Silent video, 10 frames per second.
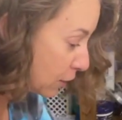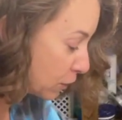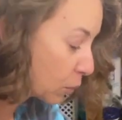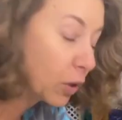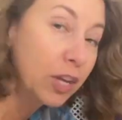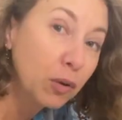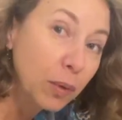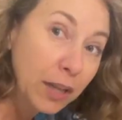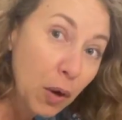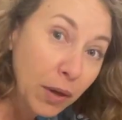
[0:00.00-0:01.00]
So we're gonna
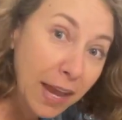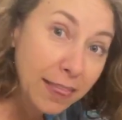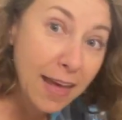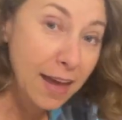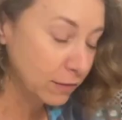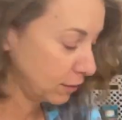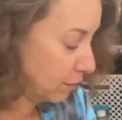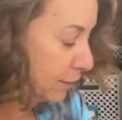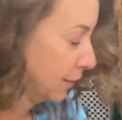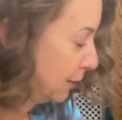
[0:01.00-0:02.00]
relocate that.
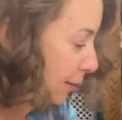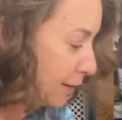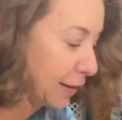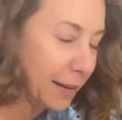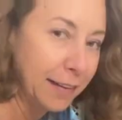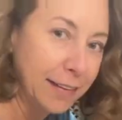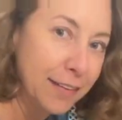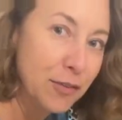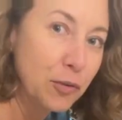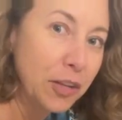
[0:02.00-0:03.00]

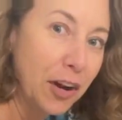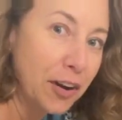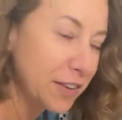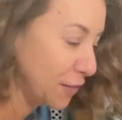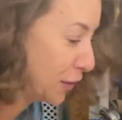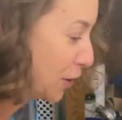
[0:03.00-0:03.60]
It's really hard to figure